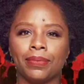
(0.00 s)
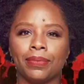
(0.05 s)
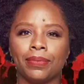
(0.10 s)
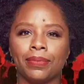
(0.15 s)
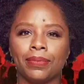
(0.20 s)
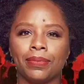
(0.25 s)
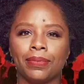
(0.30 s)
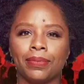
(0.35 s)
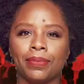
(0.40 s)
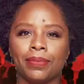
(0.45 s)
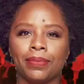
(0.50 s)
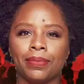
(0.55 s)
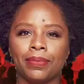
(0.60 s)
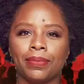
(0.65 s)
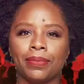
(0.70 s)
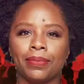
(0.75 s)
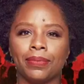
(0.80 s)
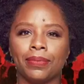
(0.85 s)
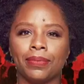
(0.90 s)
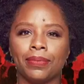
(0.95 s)

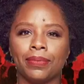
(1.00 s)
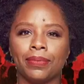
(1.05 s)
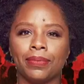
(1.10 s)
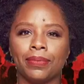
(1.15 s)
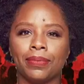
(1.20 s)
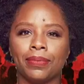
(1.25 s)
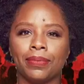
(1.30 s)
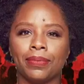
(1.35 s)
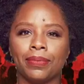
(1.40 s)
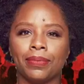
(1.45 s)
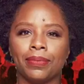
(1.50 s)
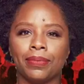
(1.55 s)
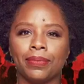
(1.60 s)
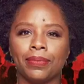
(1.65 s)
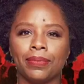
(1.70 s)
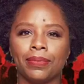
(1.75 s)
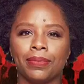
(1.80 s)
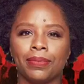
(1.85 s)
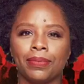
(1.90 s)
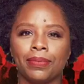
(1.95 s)

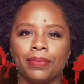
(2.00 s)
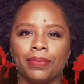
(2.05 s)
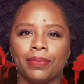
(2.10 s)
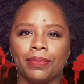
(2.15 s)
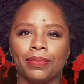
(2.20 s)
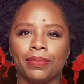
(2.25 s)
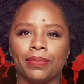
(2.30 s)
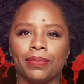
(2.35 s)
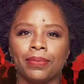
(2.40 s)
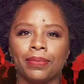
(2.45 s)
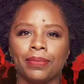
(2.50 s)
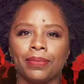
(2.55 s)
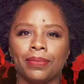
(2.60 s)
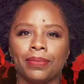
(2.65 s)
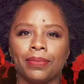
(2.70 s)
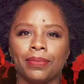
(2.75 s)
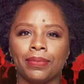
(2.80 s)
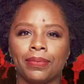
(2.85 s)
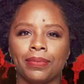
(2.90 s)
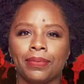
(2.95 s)

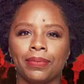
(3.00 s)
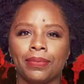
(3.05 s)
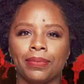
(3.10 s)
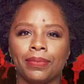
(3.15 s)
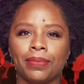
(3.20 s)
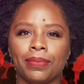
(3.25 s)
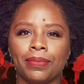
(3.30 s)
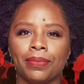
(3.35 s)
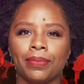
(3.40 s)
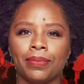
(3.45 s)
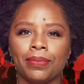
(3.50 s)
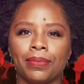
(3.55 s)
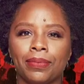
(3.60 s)
No words are spoken by the person on screen.